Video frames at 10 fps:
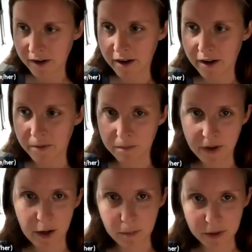I
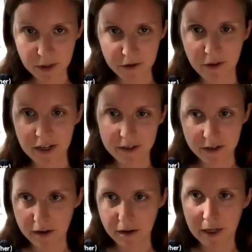hope you do find us
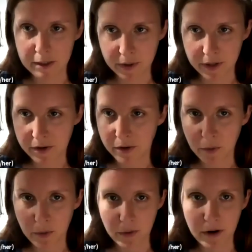on Facebook
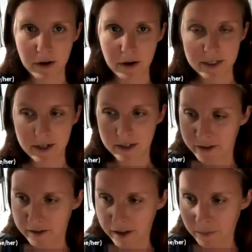or reach out to the
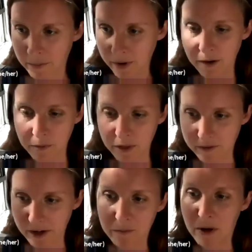club. We'd love to
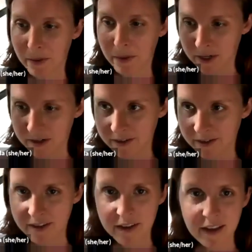have more members.
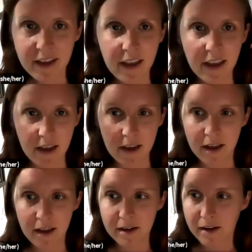
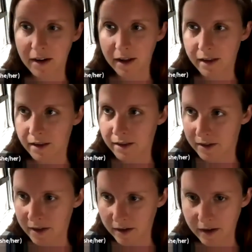And I think that's
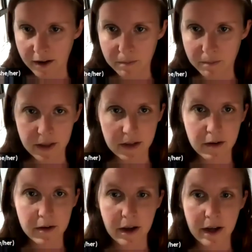it. I think I'll
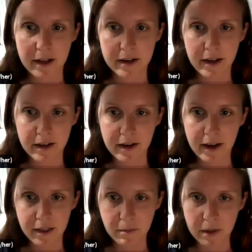go ahead and
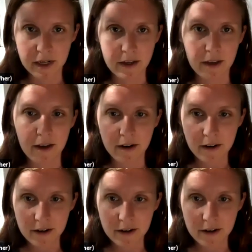end the meeting here.